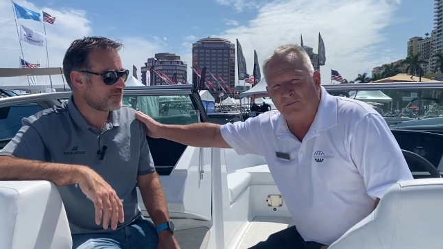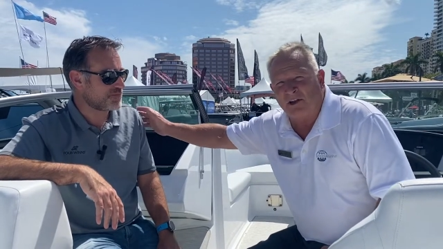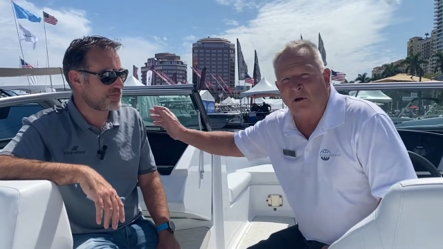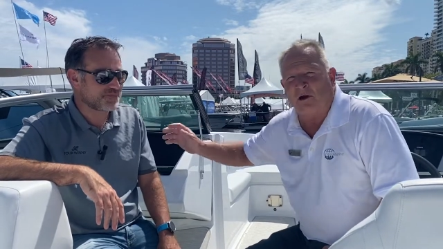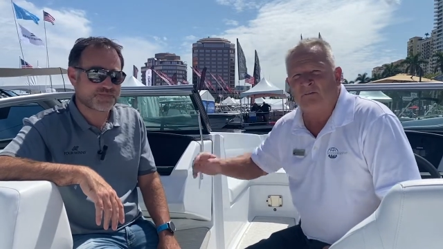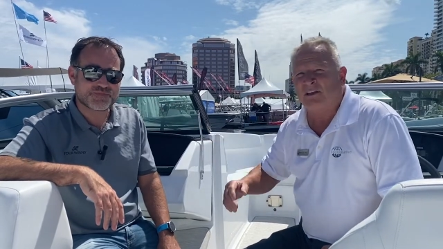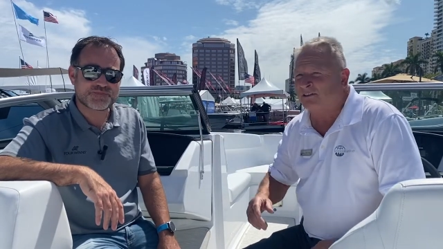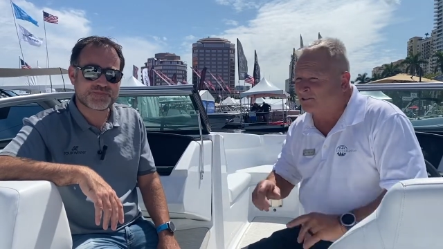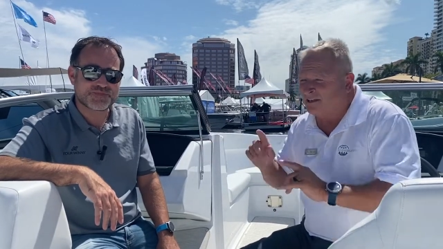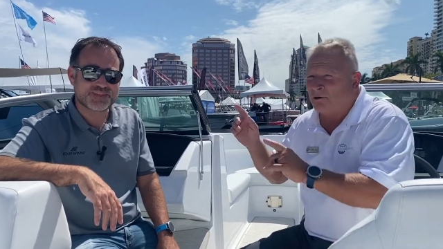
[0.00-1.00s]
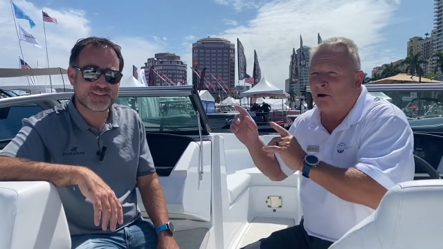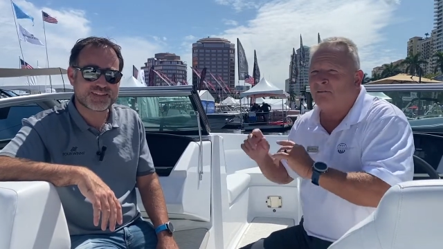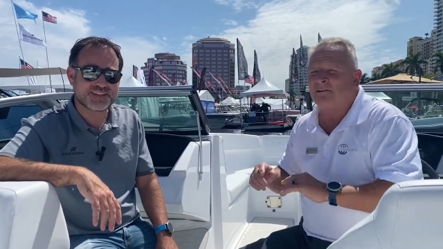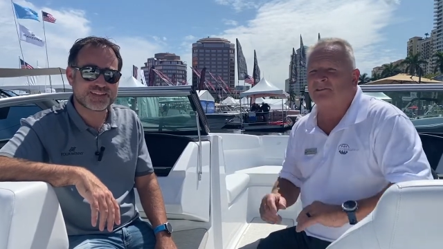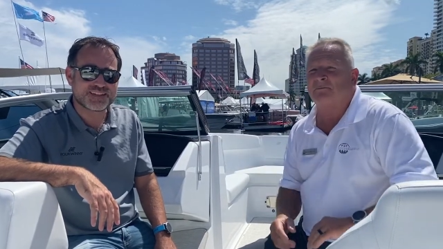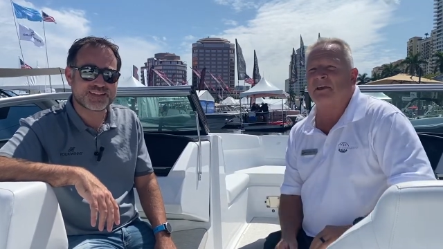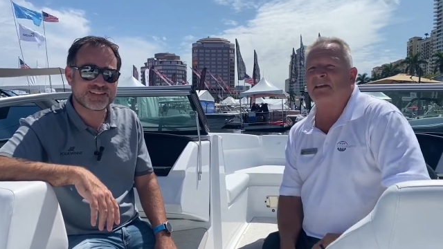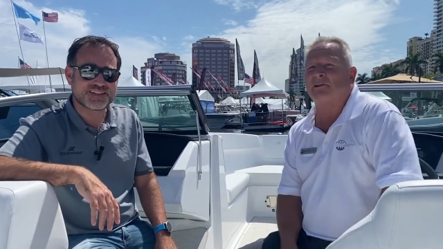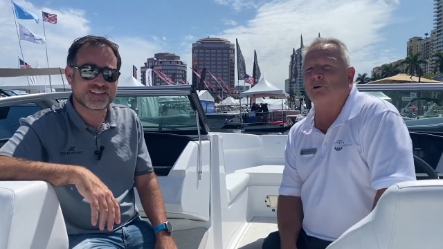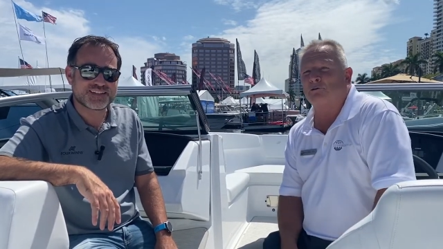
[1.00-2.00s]
Speaker 1: up Nick Harvey because Nick Harvey is the
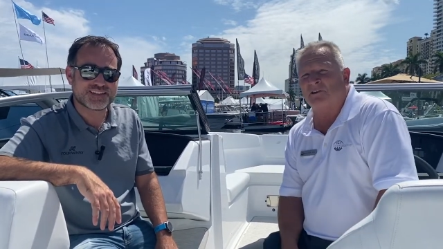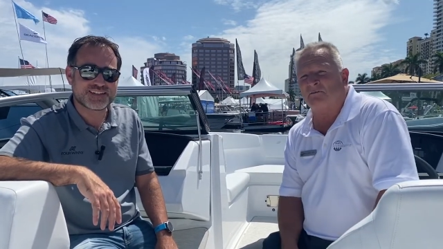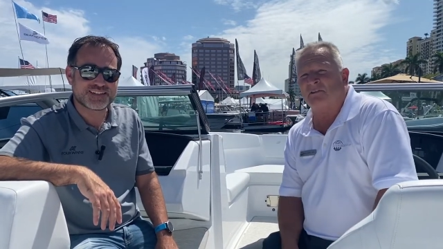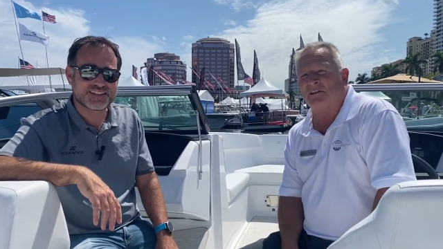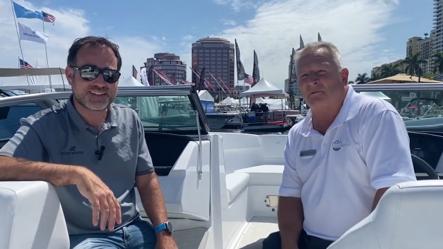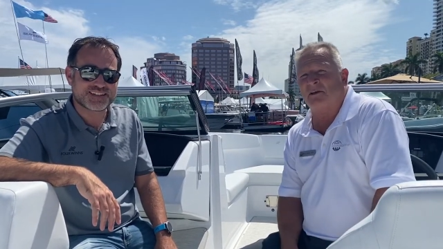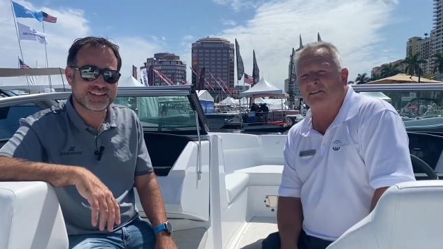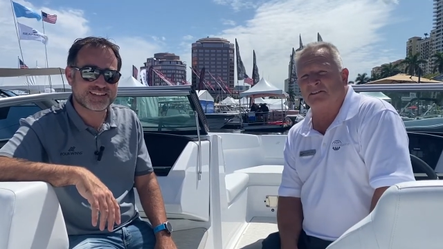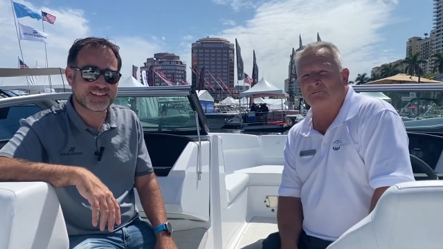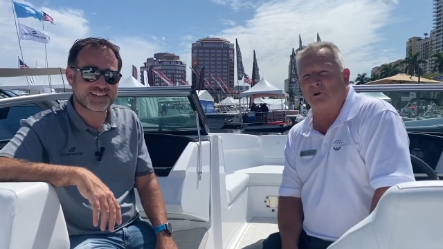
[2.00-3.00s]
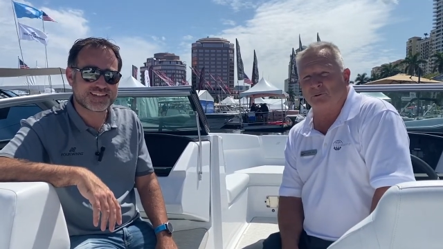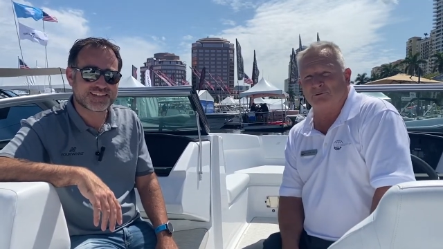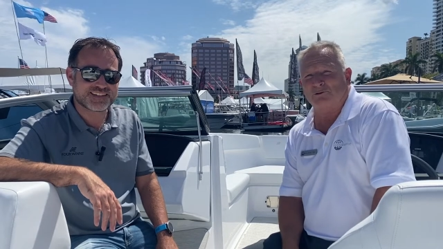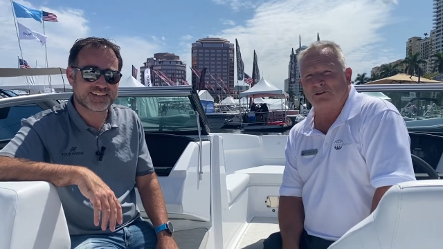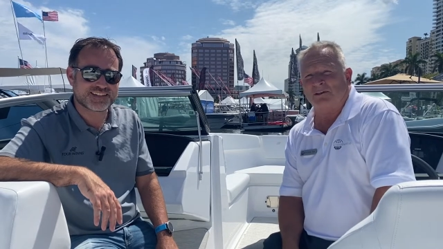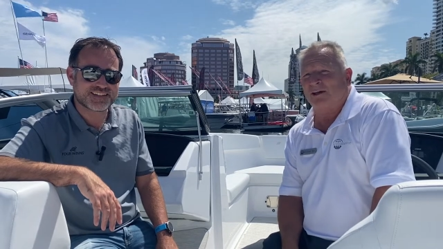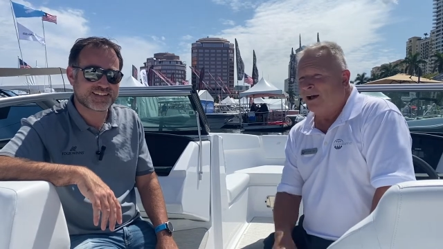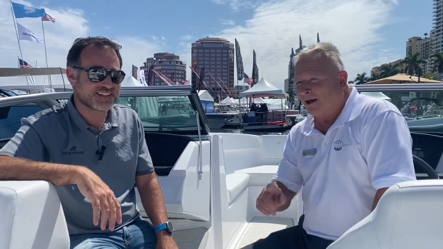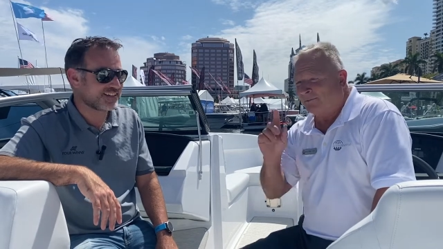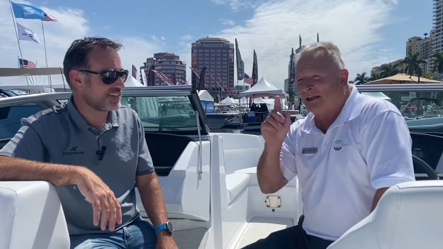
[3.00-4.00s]
man that knows everything about these boats.
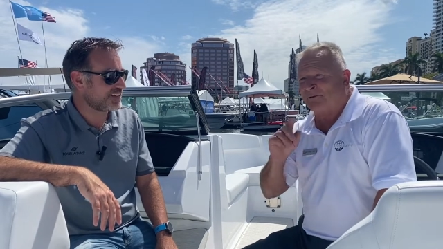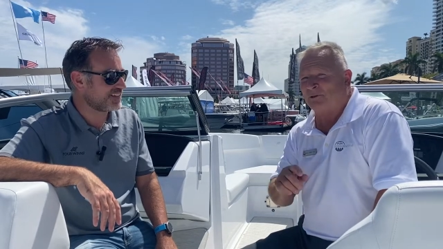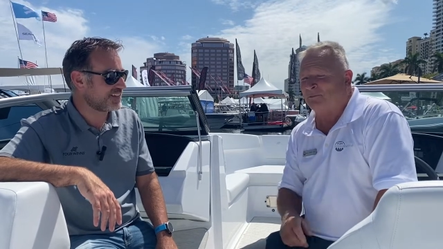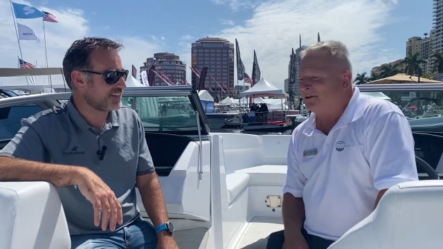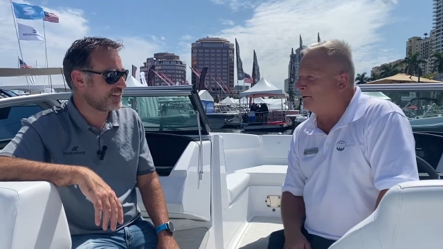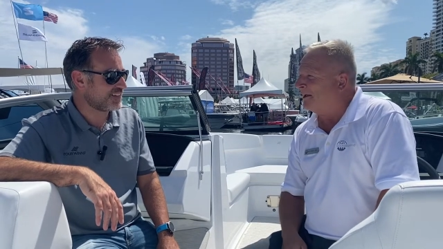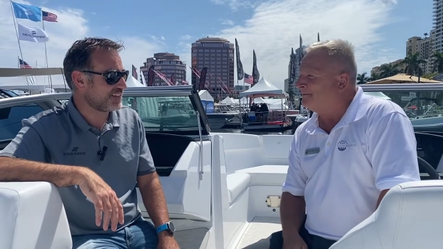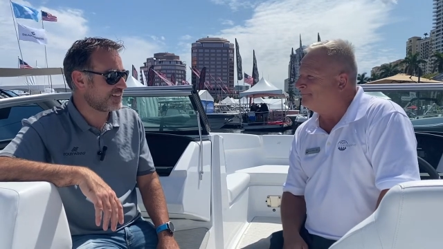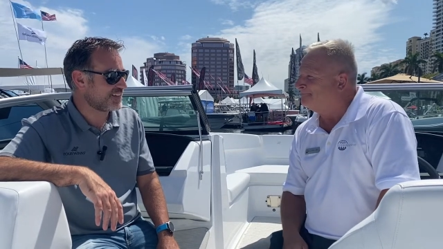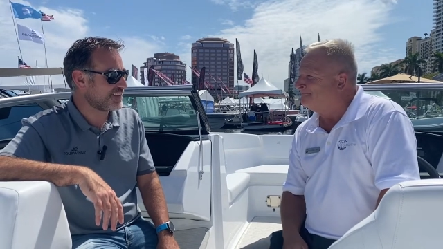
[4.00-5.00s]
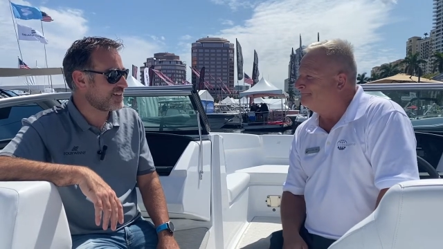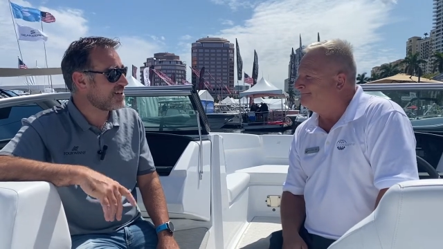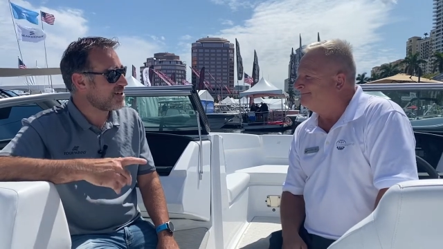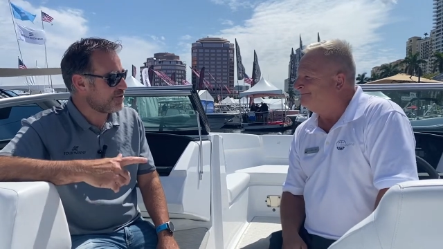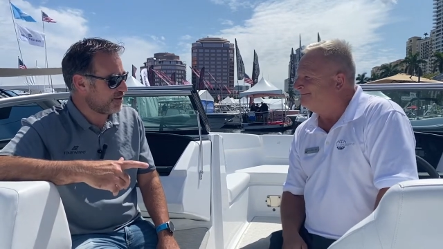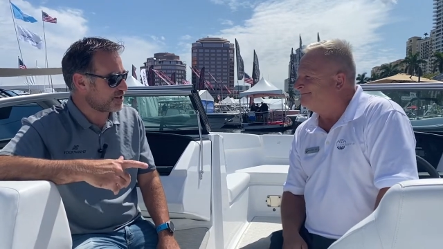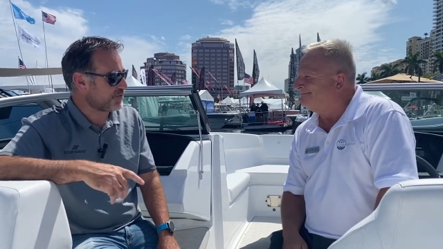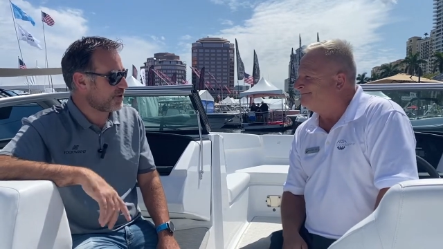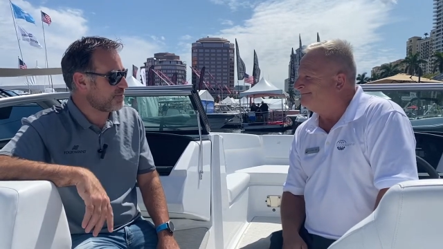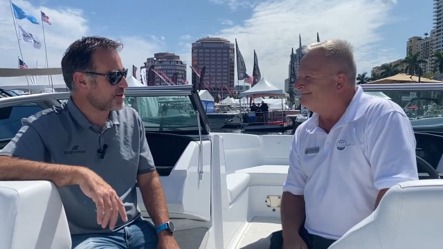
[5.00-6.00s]
I'm Captain B Rad.
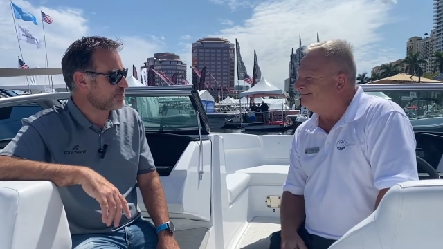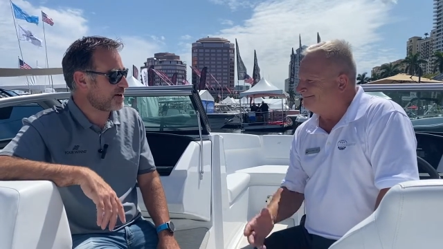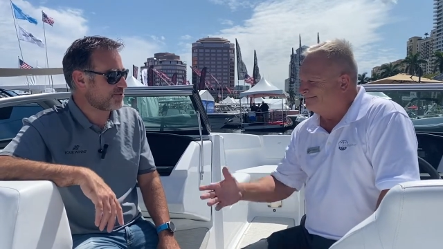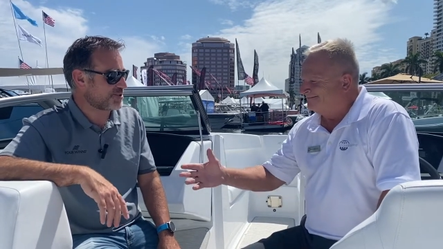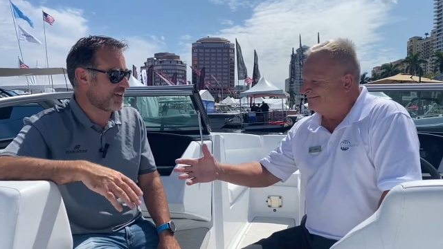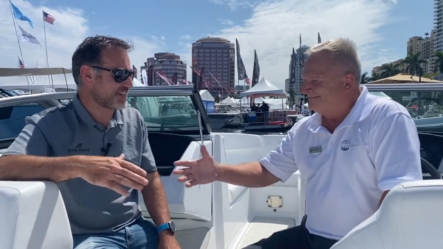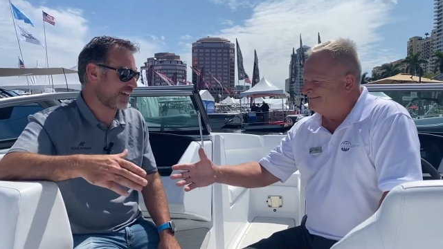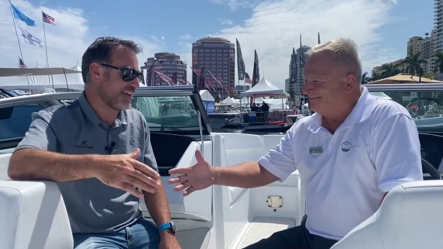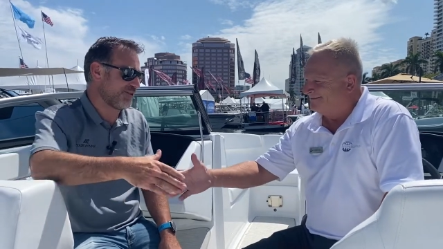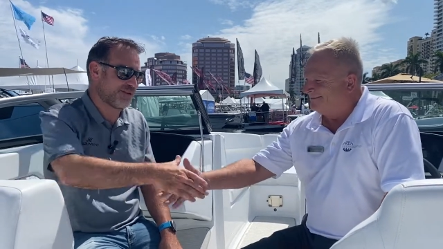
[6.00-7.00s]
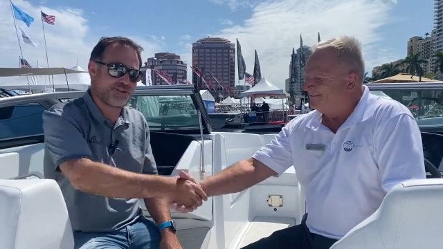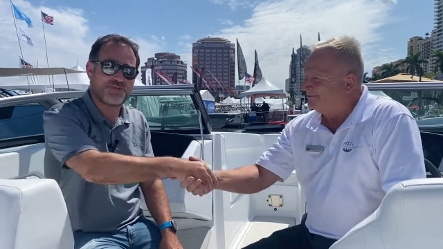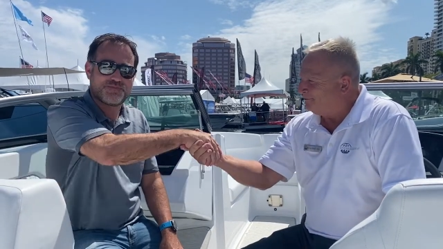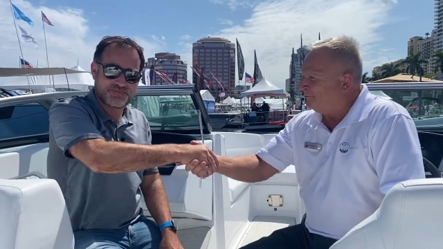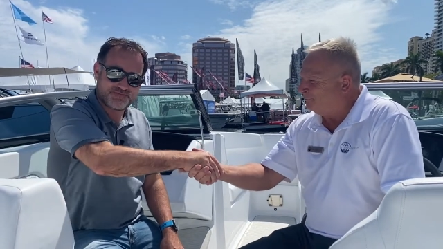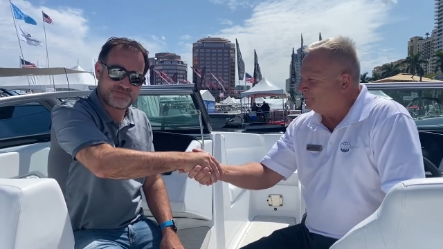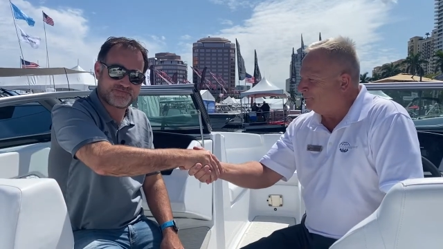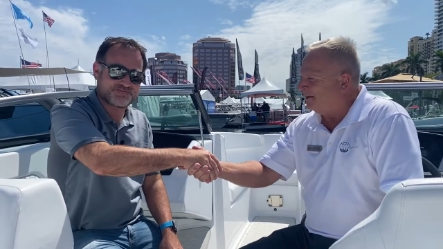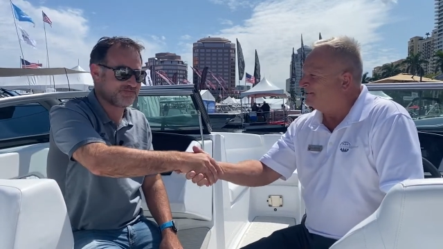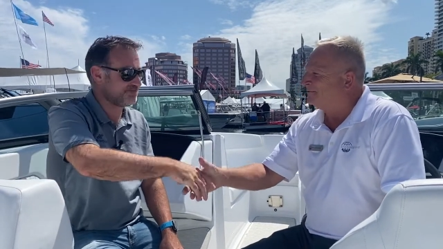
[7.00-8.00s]
Thanks very much, Brad. It was nice hanging out with you. You
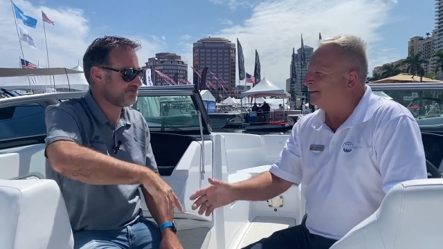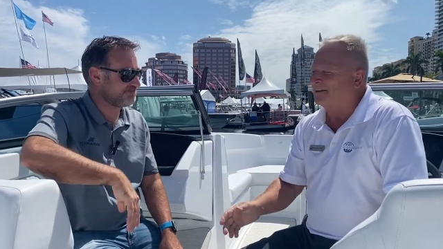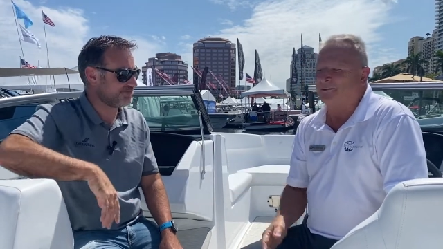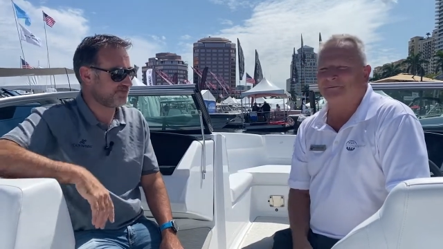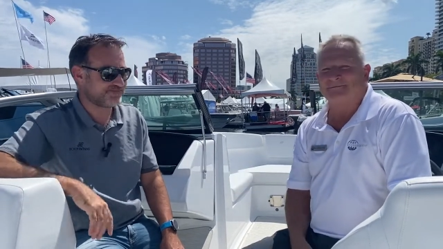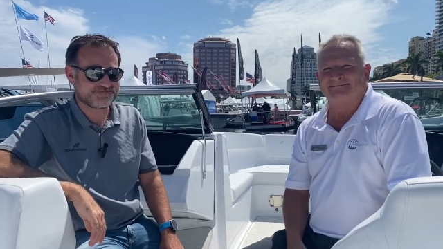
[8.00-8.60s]
too, Nick. Thank you.